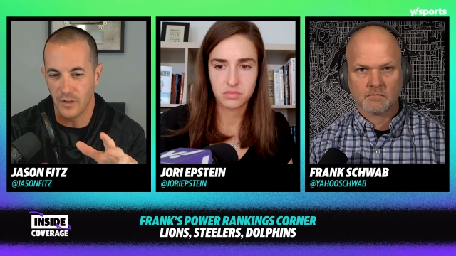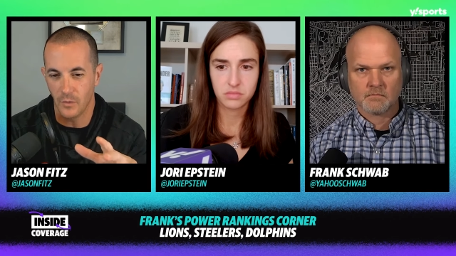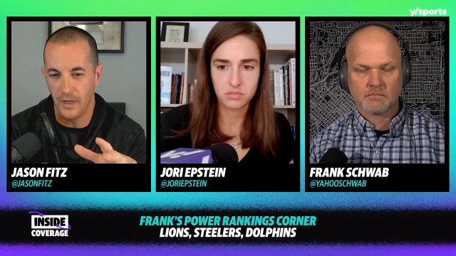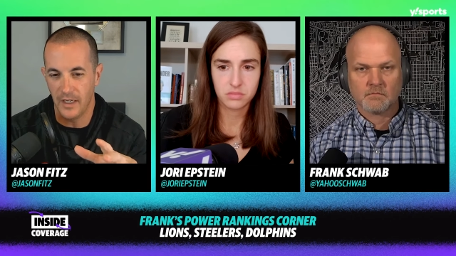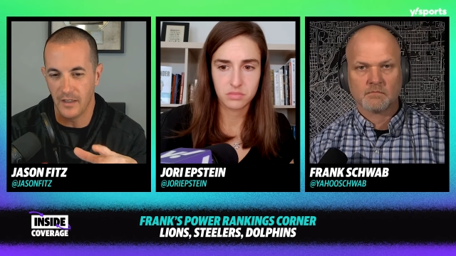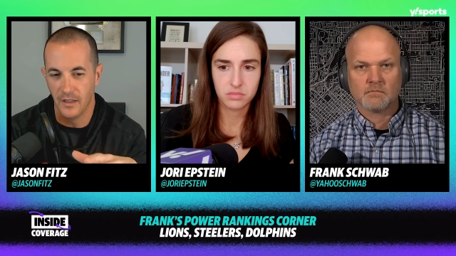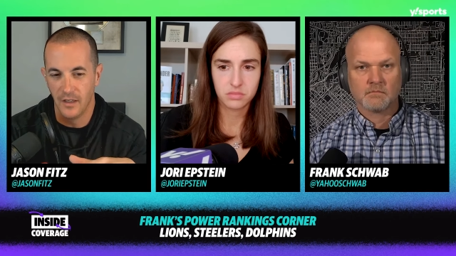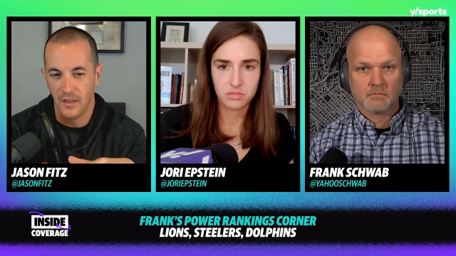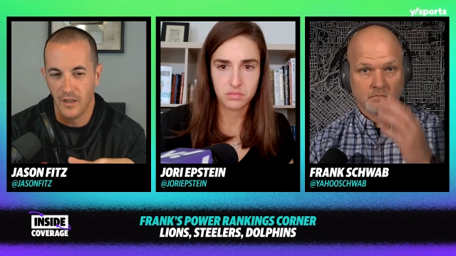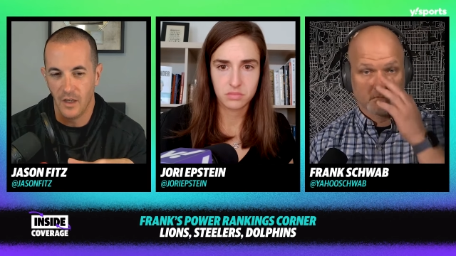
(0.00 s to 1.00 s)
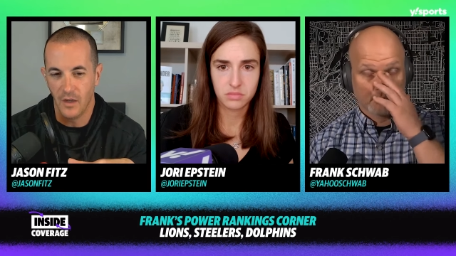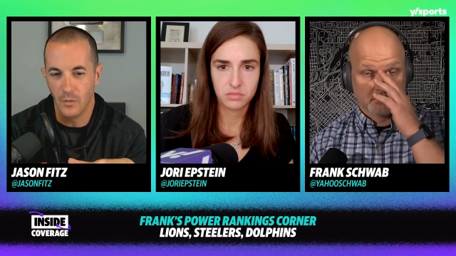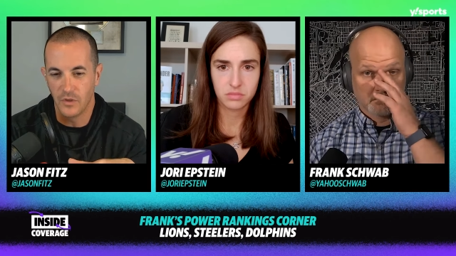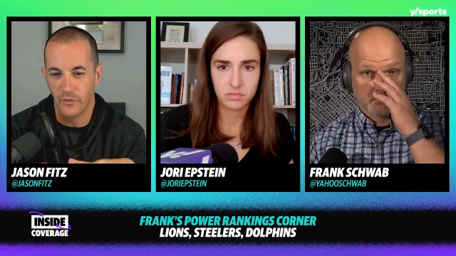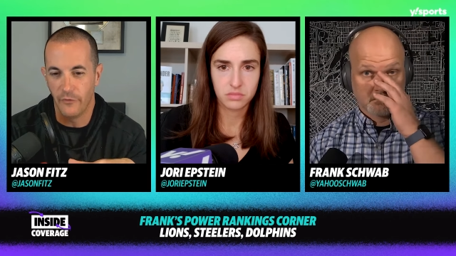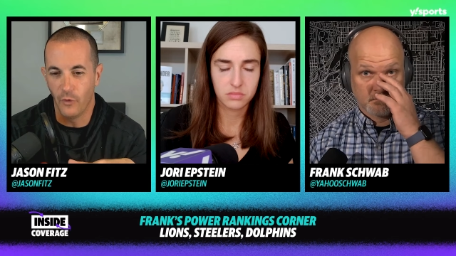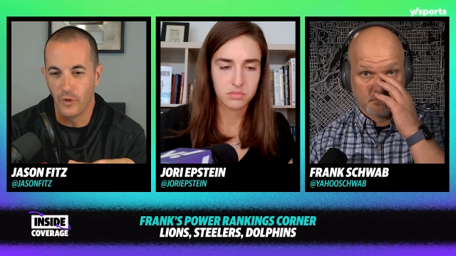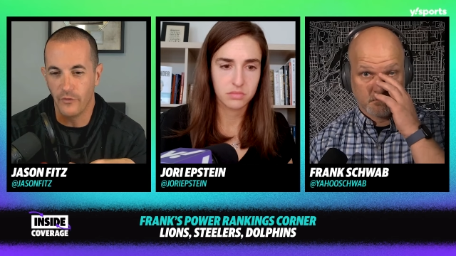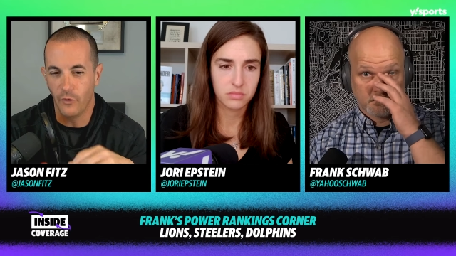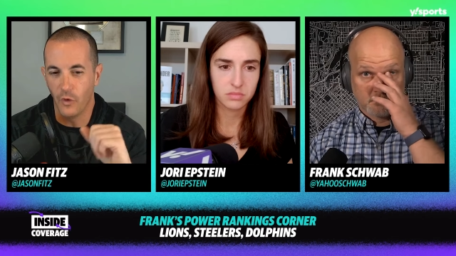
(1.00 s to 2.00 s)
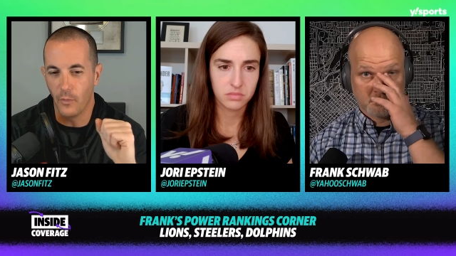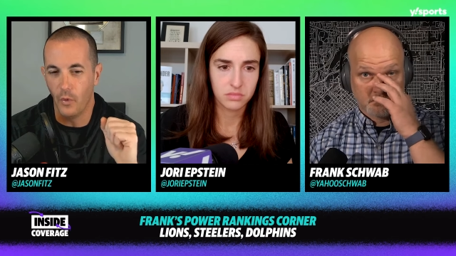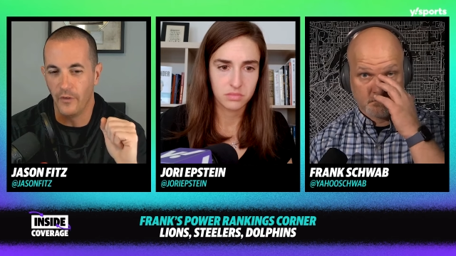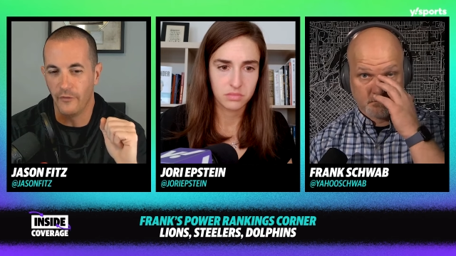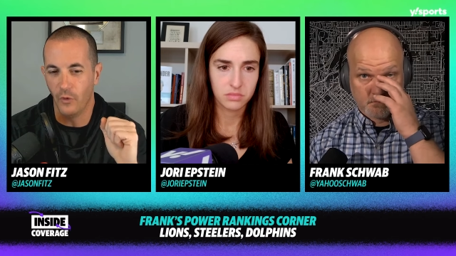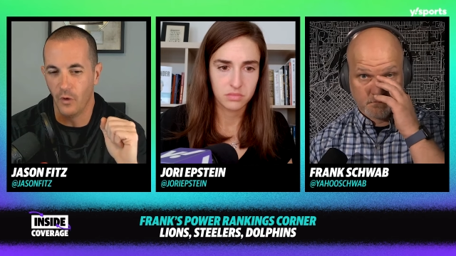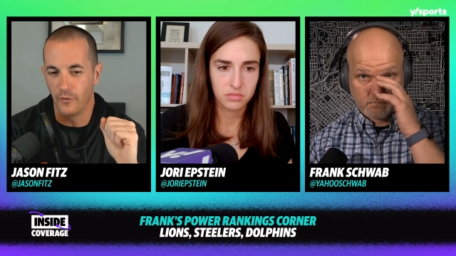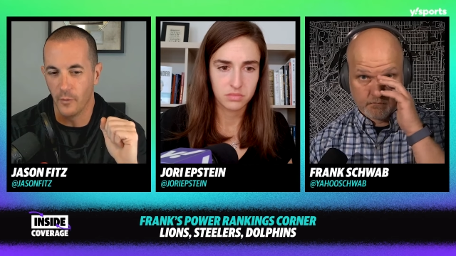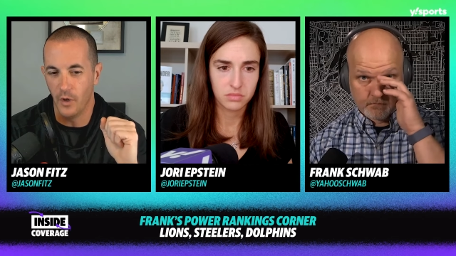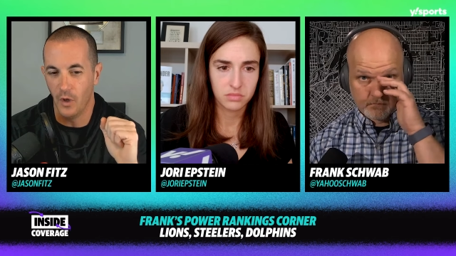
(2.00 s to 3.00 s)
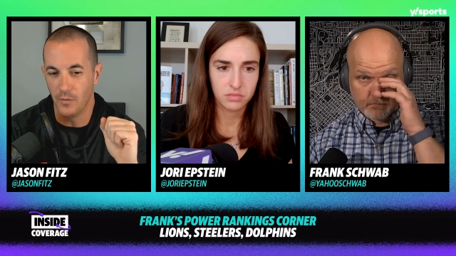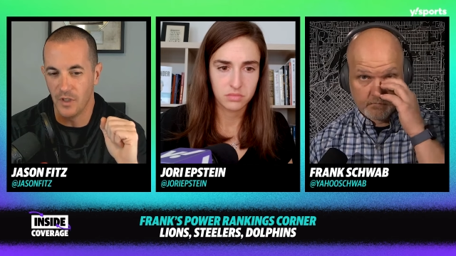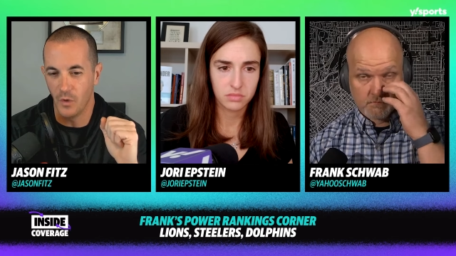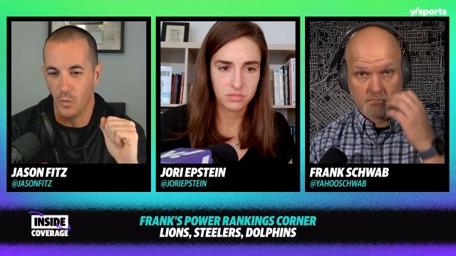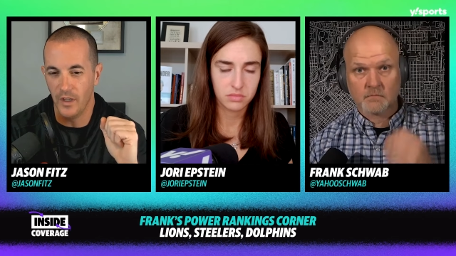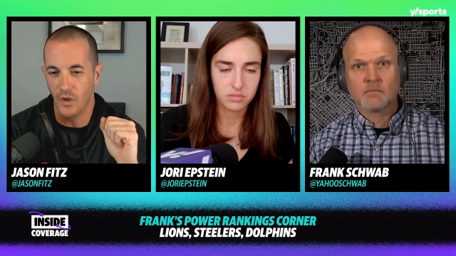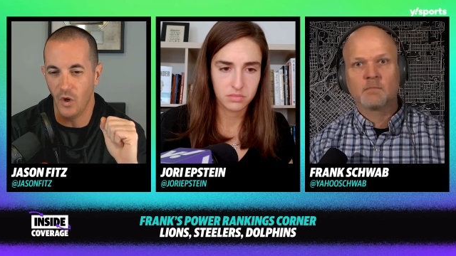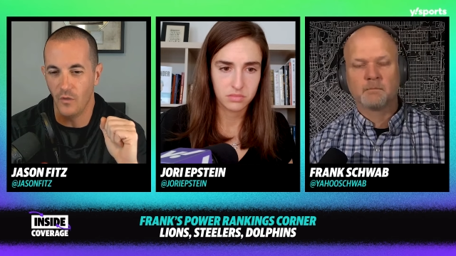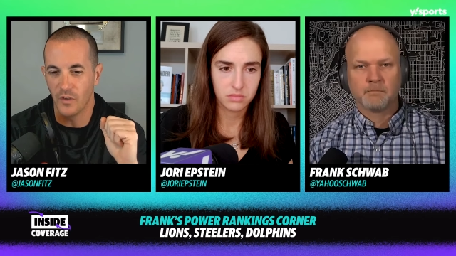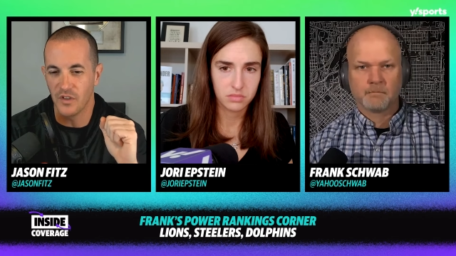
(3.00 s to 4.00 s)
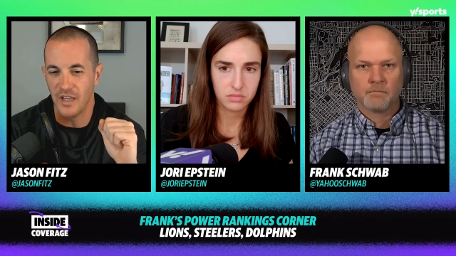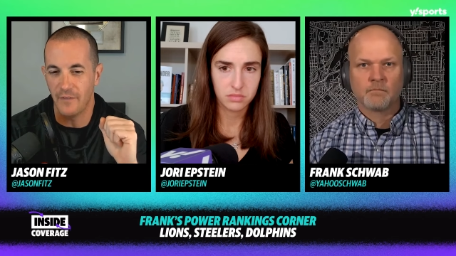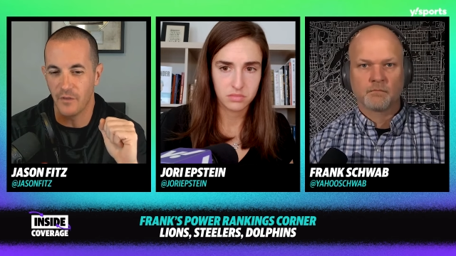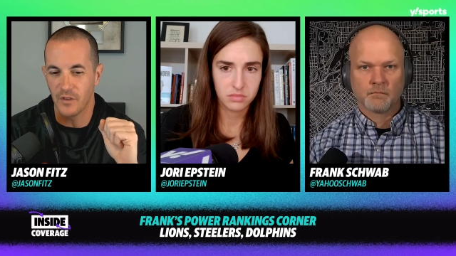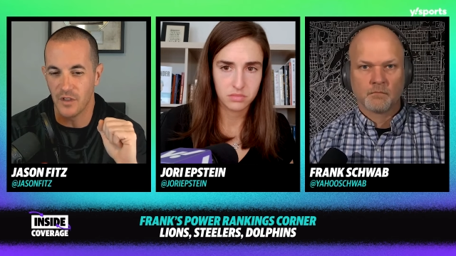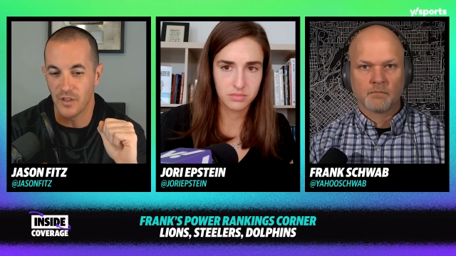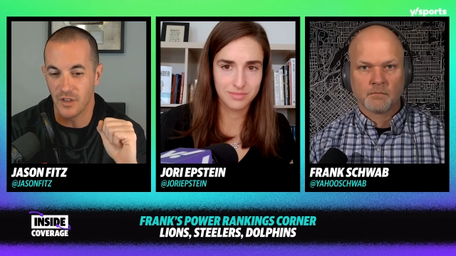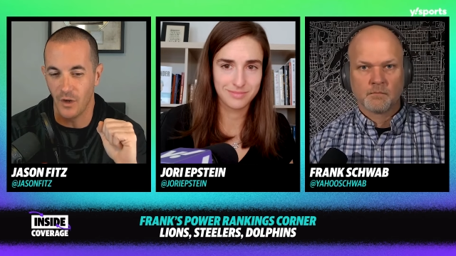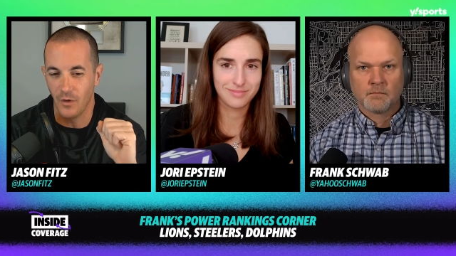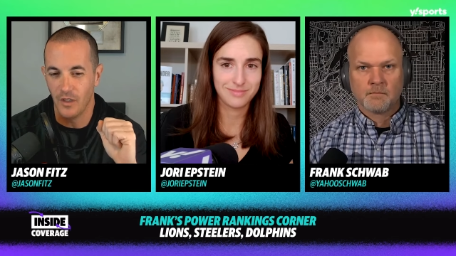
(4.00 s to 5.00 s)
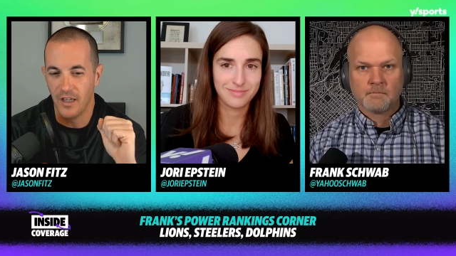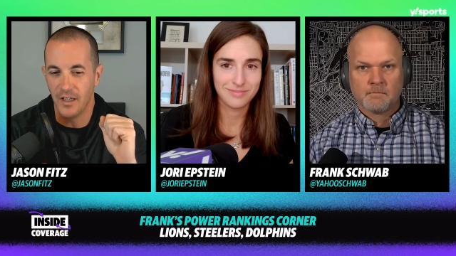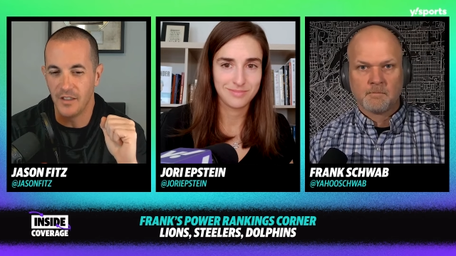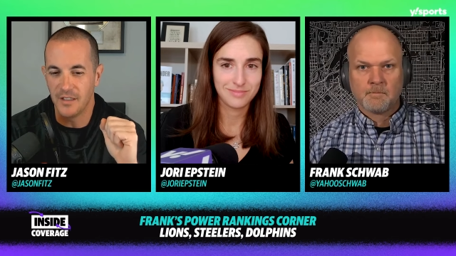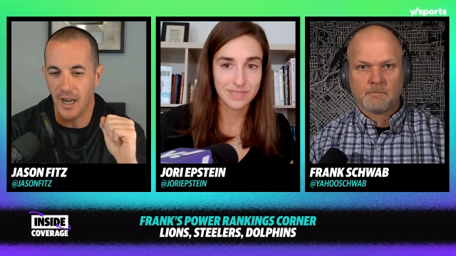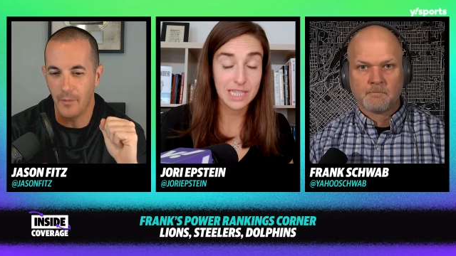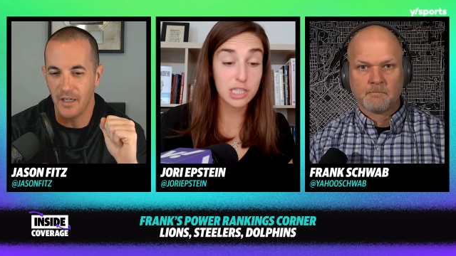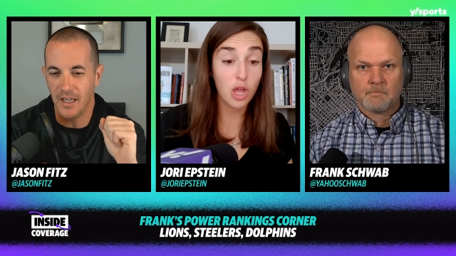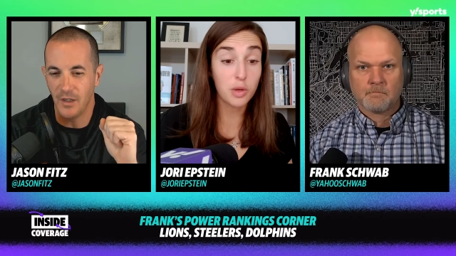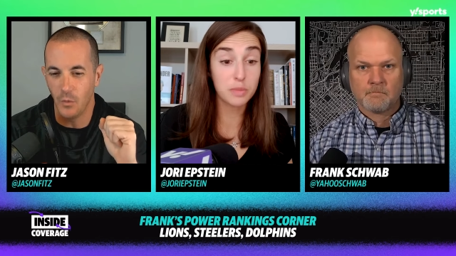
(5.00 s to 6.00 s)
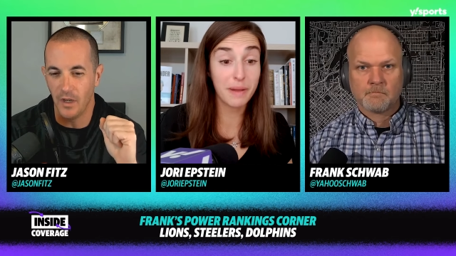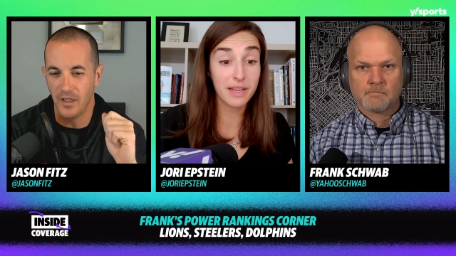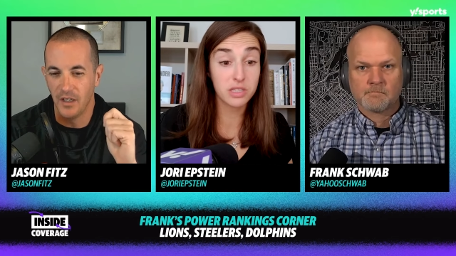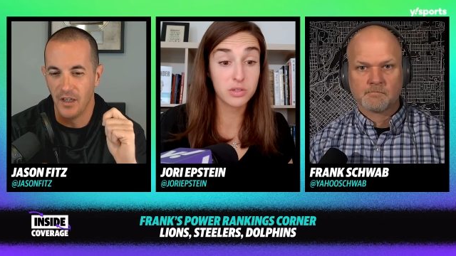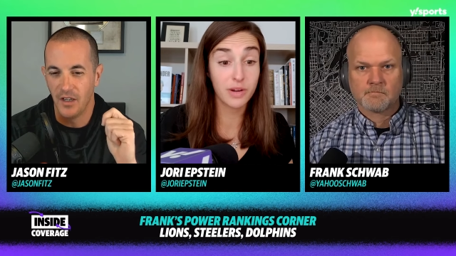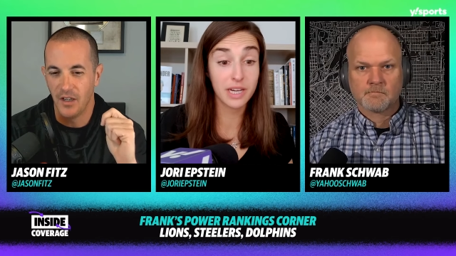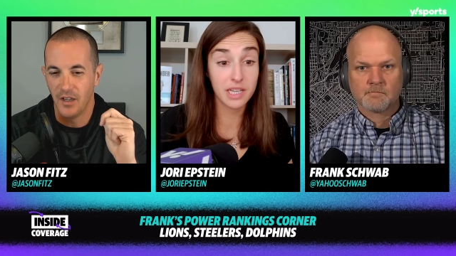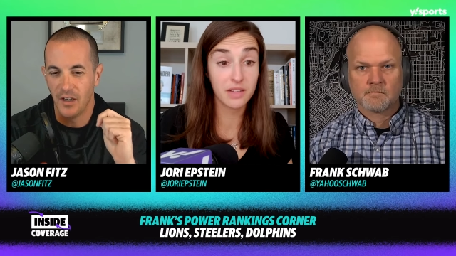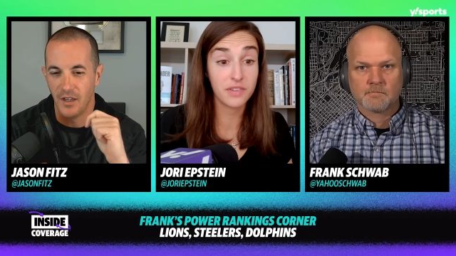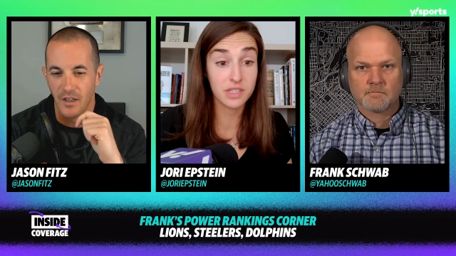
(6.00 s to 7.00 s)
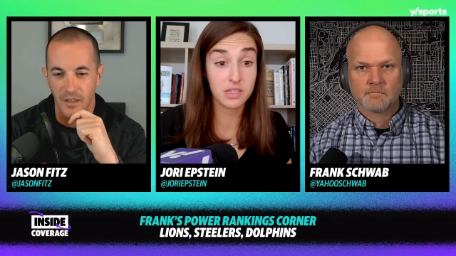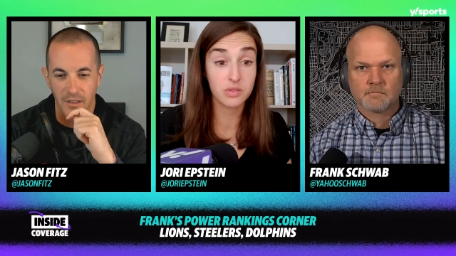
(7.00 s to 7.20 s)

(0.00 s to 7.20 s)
Speaker 1: at the rating, uh, it was a forty-four point four for Mahomes in the win over San Francisco in a dominating
Speaker 2: win. His lowest win. passer rating of his